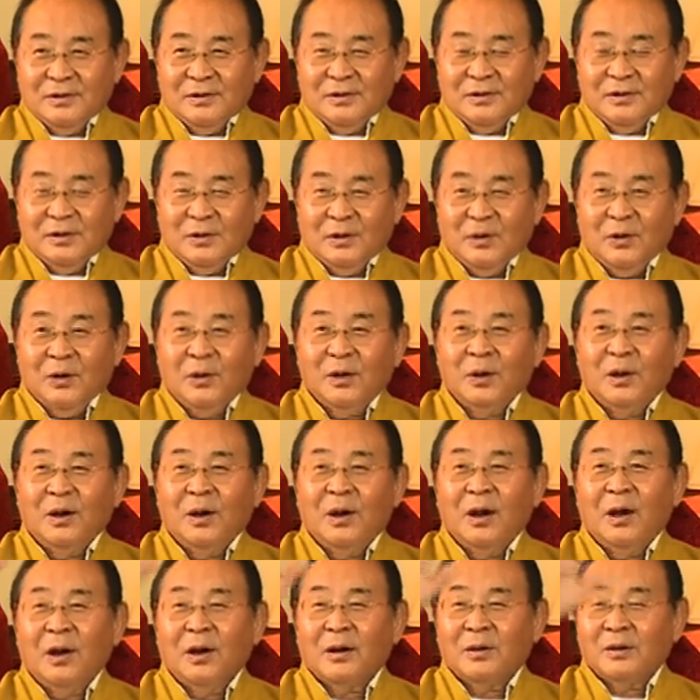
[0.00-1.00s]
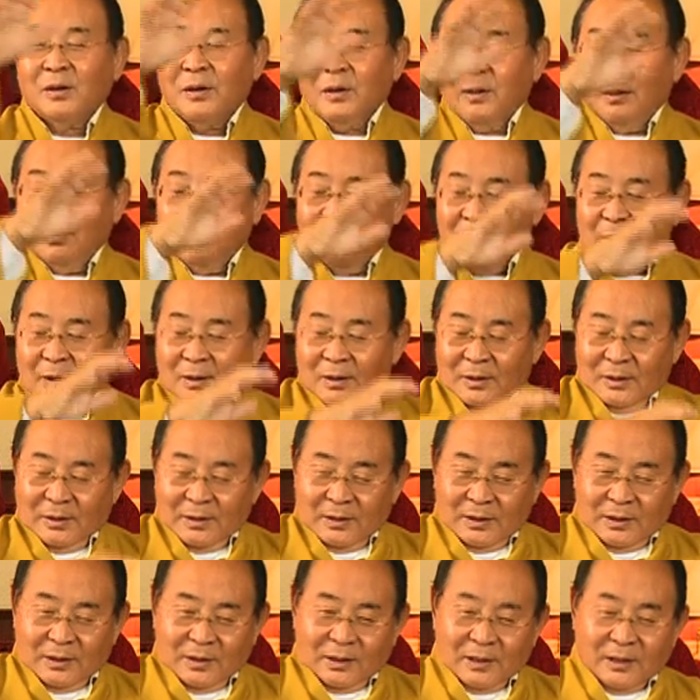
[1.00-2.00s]
You know, uh,
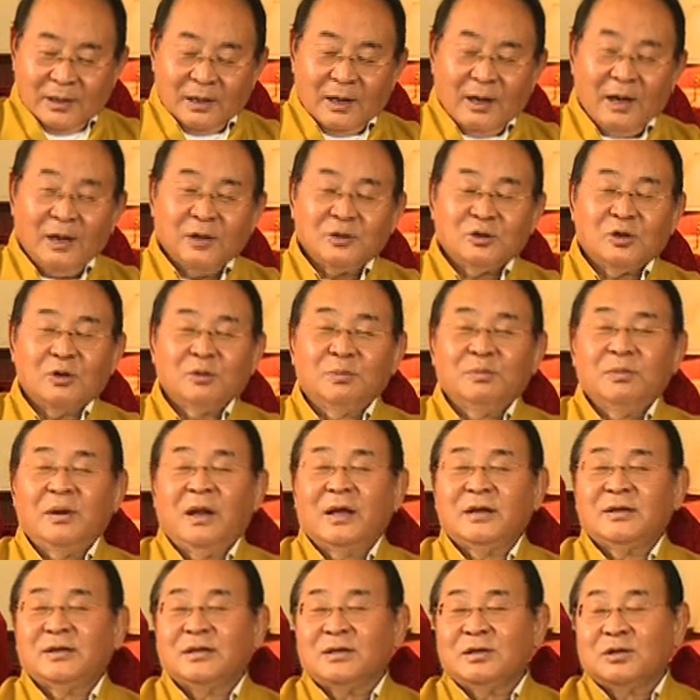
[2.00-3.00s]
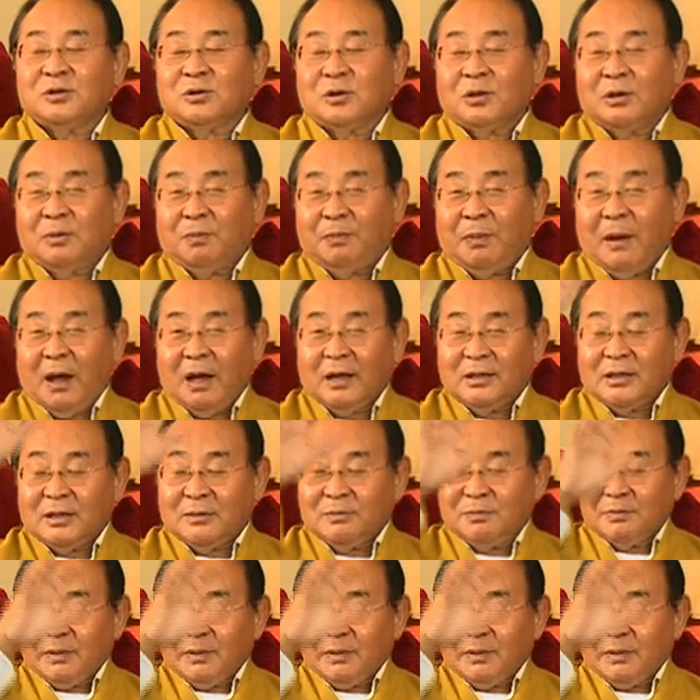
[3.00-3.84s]
grant your blessing so the path and